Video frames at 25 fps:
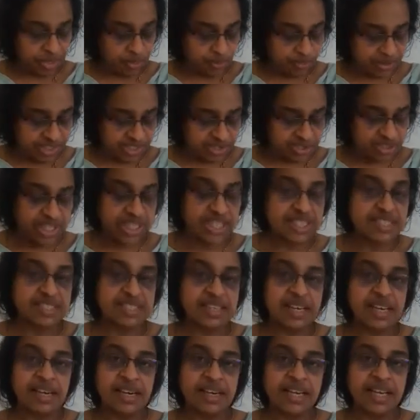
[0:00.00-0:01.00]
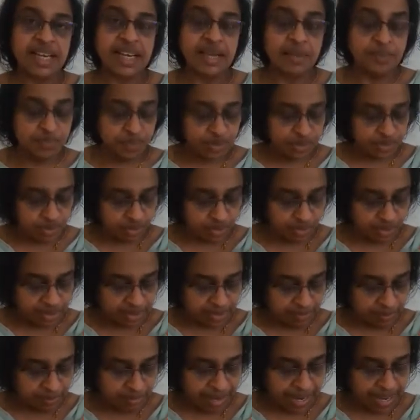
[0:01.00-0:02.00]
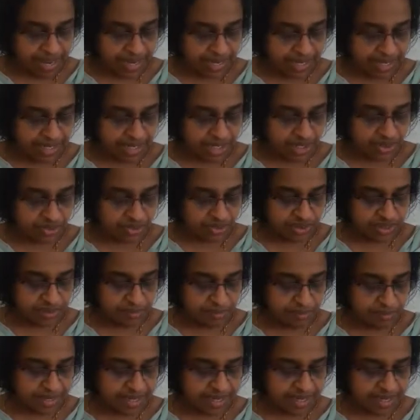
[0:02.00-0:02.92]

which things are reabsorbed back into the